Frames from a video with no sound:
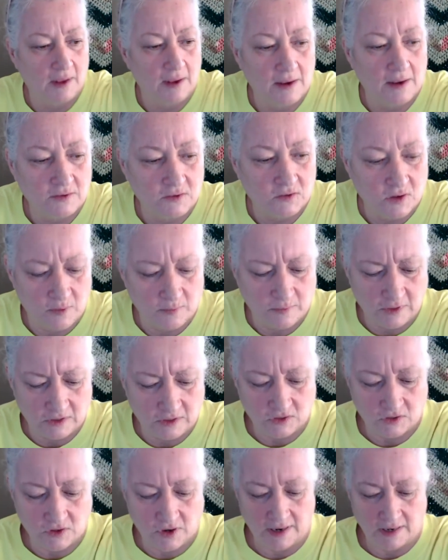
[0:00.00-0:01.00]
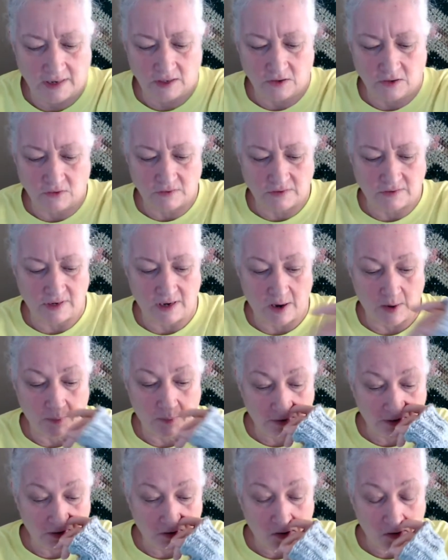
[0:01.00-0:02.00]
So I'm just trying to use it up. But
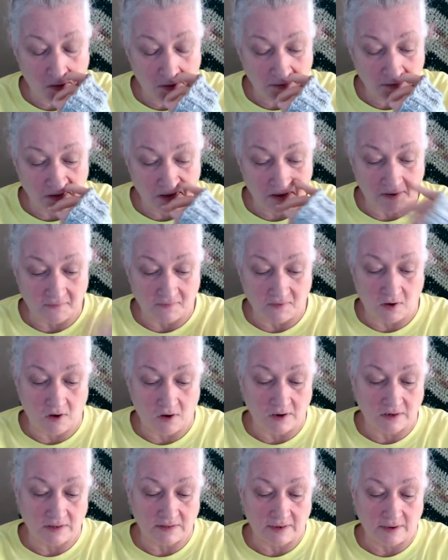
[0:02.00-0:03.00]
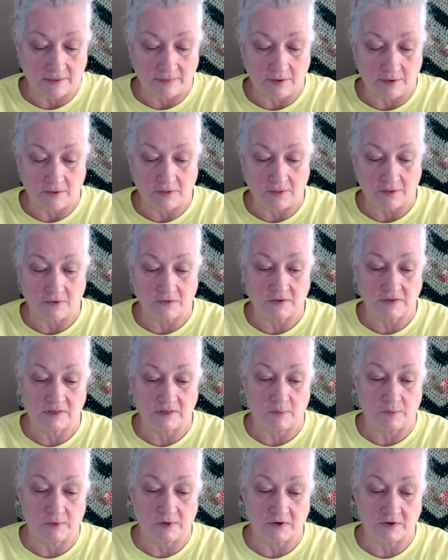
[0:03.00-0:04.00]
there are a lot of yarns out there that are
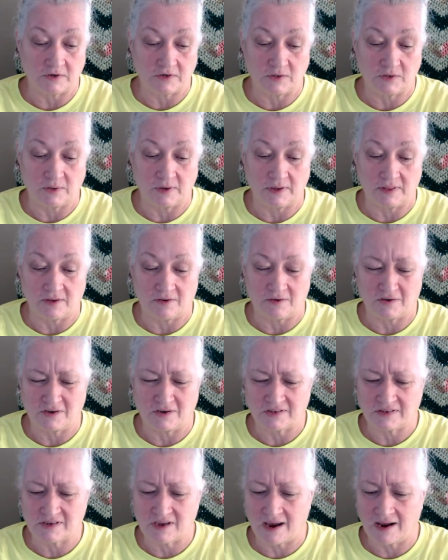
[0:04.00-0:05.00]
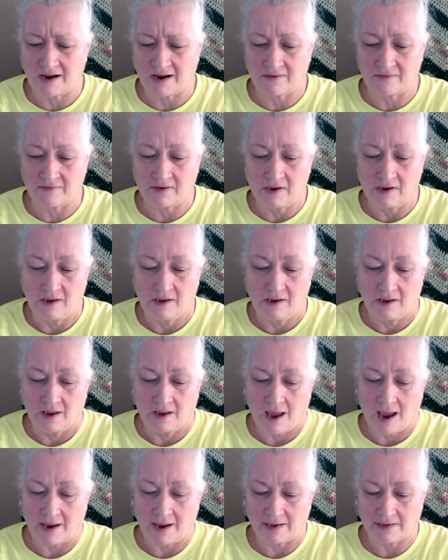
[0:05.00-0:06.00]
similar to it, that are just kind of,
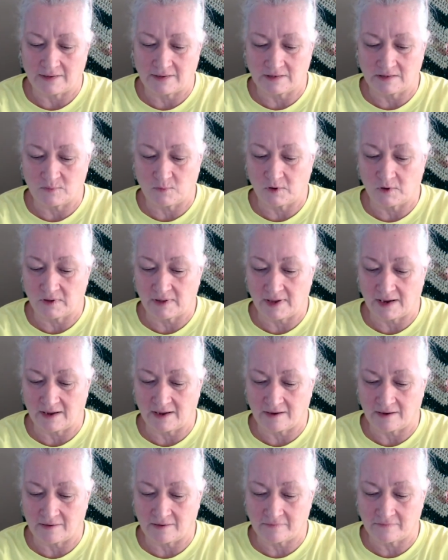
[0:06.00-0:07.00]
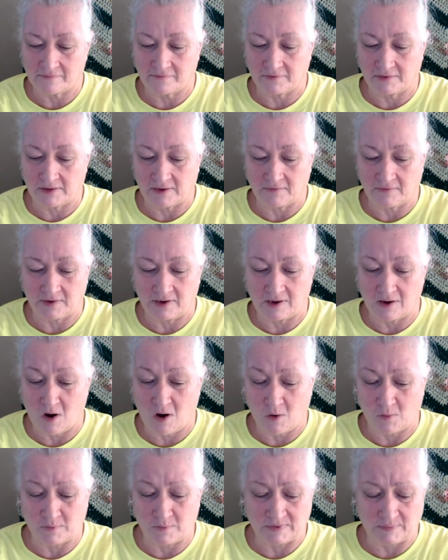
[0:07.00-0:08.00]
I guess it's more like a fluffy
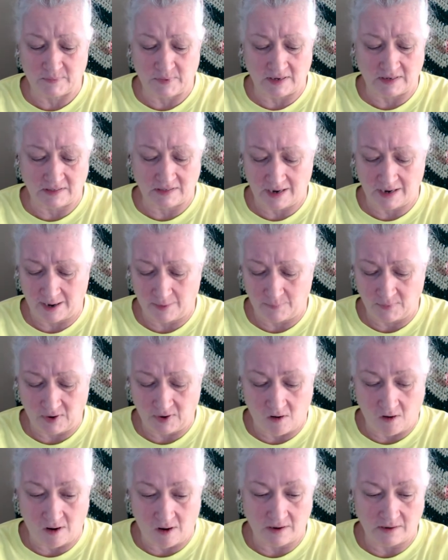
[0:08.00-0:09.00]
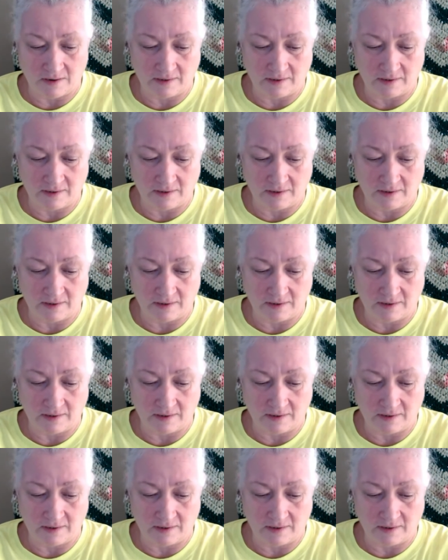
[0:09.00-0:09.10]
homespun type yarn.